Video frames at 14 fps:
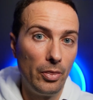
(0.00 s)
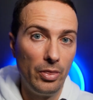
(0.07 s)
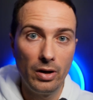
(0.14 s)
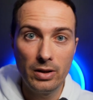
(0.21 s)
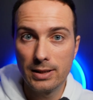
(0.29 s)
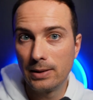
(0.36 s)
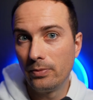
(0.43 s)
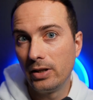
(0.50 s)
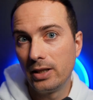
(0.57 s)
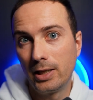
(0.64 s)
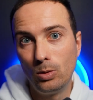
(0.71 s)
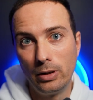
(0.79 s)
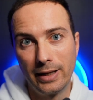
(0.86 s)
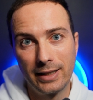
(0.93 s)
Not something I
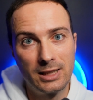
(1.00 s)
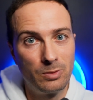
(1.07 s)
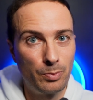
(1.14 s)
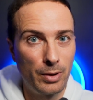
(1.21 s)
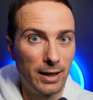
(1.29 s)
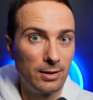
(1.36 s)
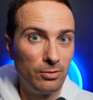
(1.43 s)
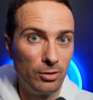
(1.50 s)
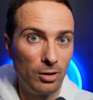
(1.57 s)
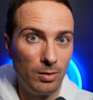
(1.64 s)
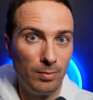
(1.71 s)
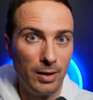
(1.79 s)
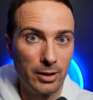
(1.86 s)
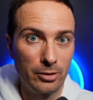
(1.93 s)
would expect
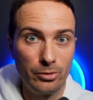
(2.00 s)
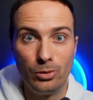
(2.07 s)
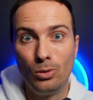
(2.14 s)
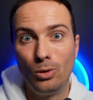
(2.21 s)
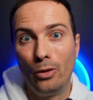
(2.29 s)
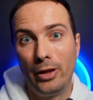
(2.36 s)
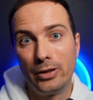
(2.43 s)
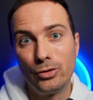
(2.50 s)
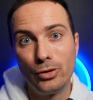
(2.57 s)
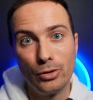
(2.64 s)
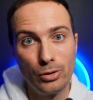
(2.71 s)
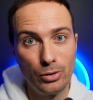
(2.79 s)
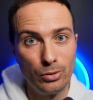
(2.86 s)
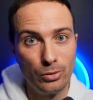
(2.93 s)
from a tool that you
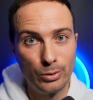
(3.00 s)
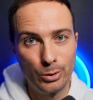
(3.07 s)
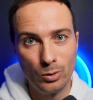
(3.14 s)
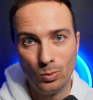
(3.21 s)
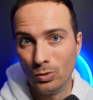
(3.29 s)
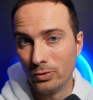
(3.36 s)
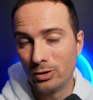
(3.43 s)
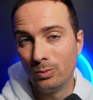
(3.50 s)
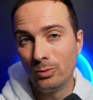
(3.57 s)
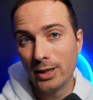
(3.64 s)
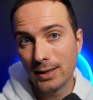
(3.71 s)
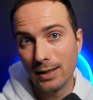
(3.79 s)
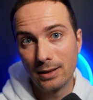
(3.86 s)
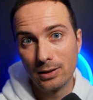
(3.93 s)
use to move some
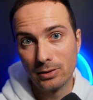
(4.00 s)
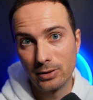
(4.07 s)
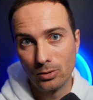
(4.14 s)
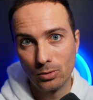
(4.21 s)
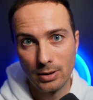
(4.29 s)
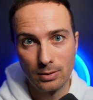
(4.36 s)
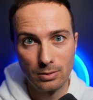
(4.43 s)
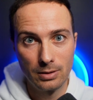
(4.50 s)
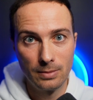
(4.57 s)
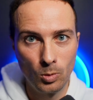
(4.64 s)
rectangles around.